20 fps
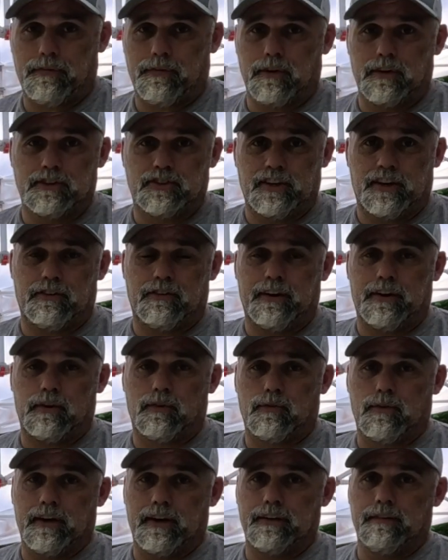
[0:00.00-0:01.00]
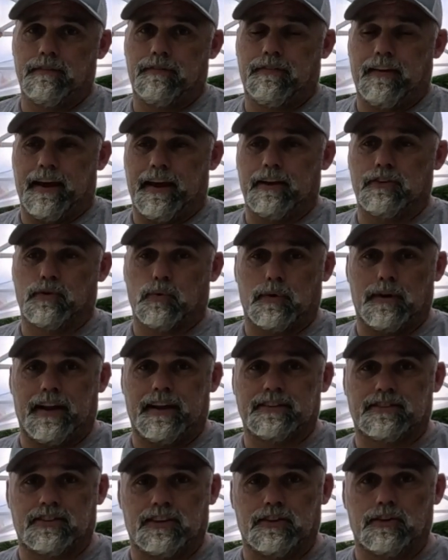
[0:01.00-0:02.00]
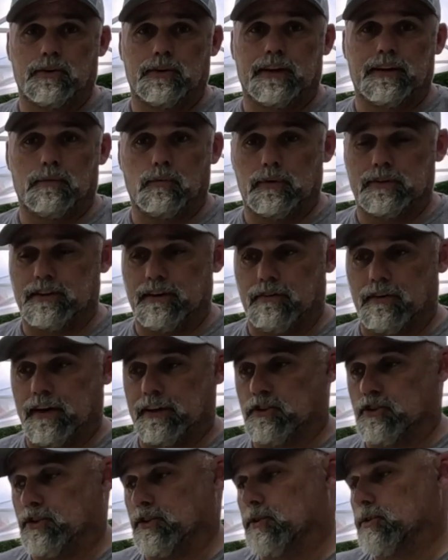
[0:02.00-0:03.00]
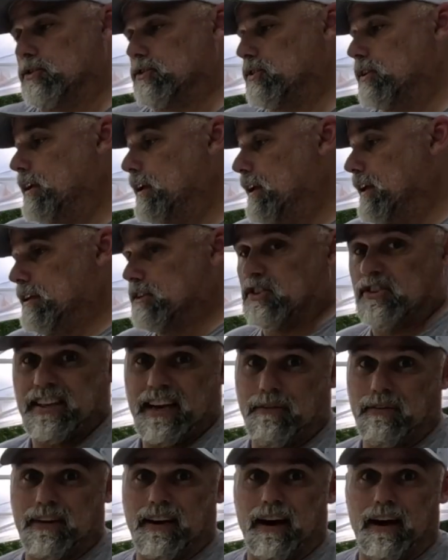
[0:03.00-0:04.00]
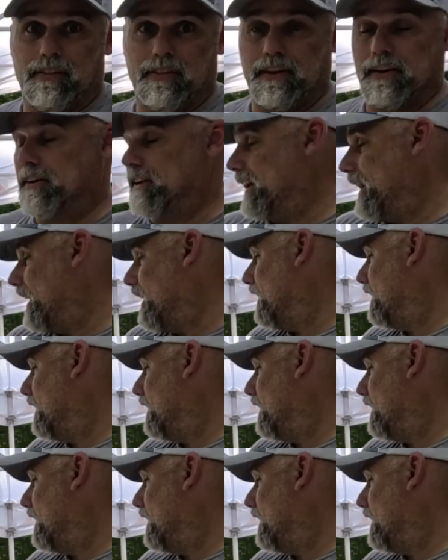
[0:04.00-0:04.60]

for a generator to run fans or an AC unit, whichever I choose. Just haven't gotten there yet.